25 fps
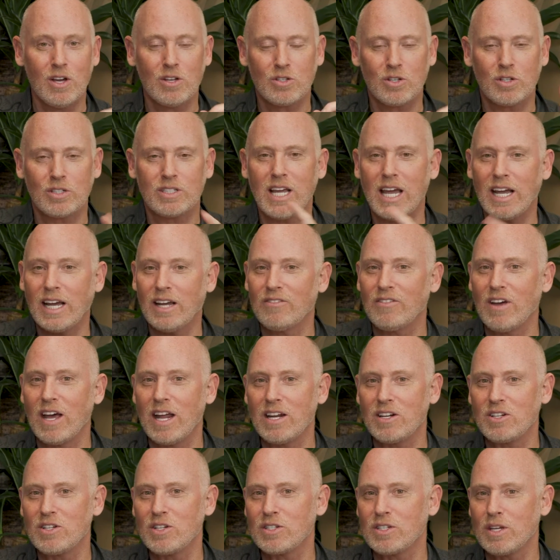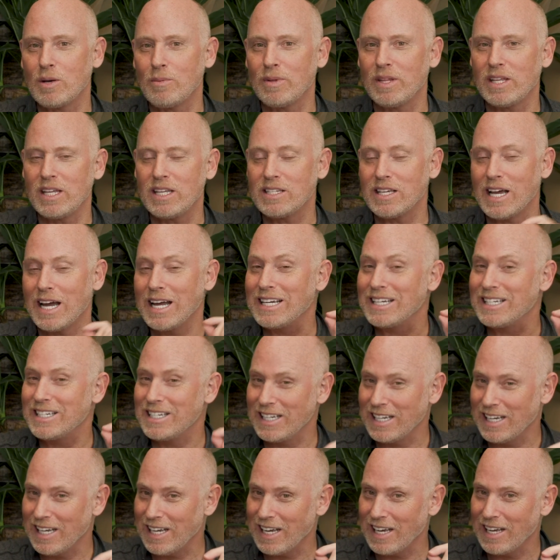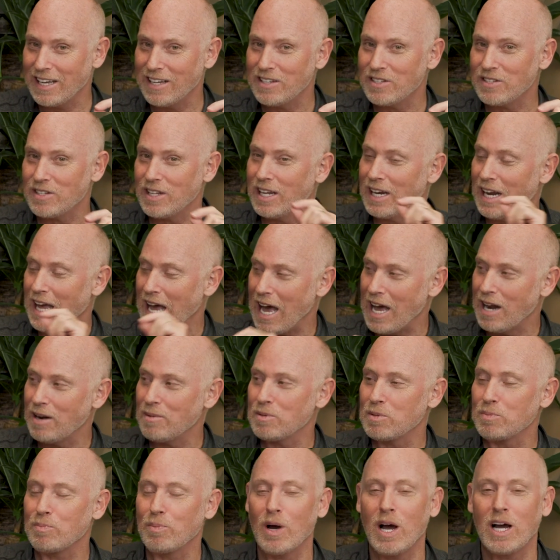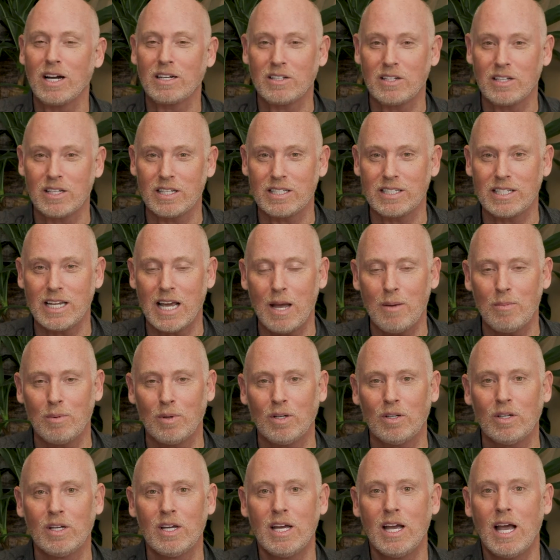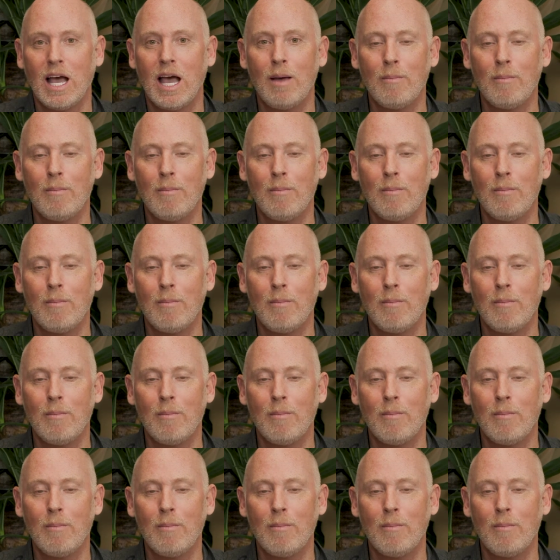So take advantage of some of these ideas that Adam's brought to the table.